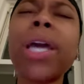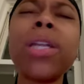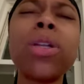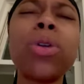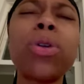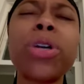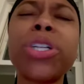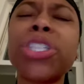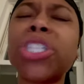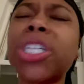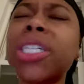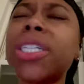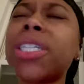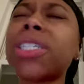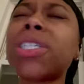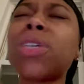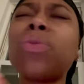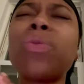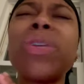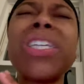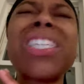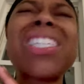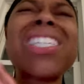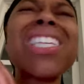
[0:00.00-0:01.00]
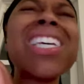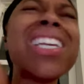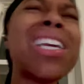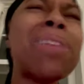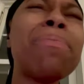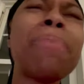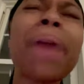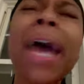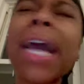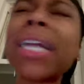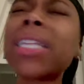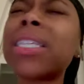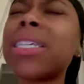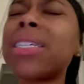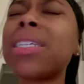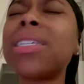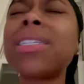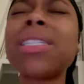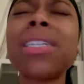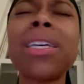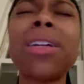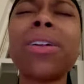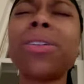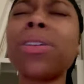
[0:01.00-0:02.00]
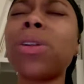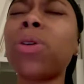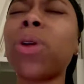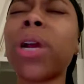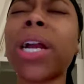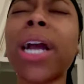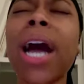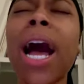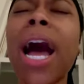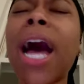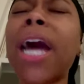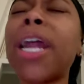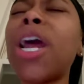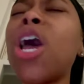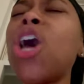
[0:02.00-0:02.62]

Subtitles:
Lord Jesus, and we send it back to the center, Lord God.